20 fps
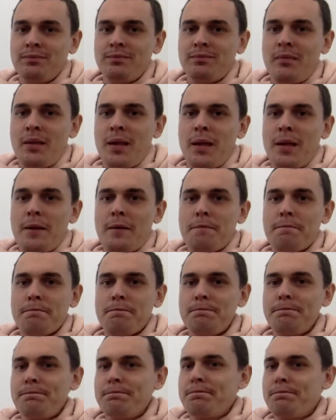
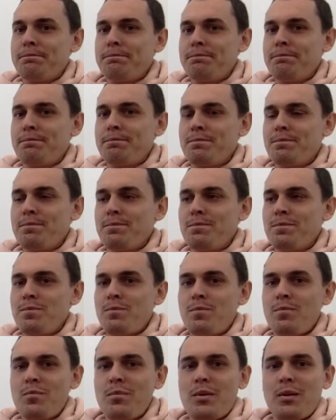
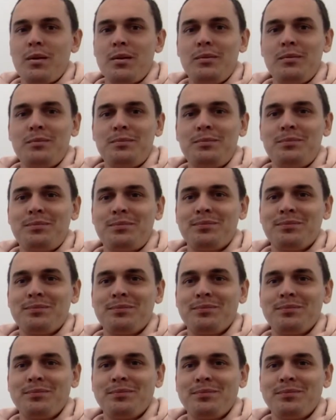
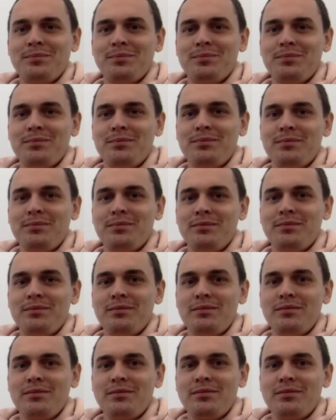
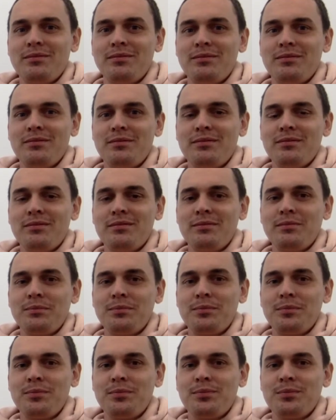
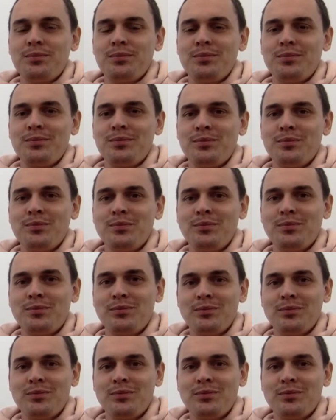(not speaking)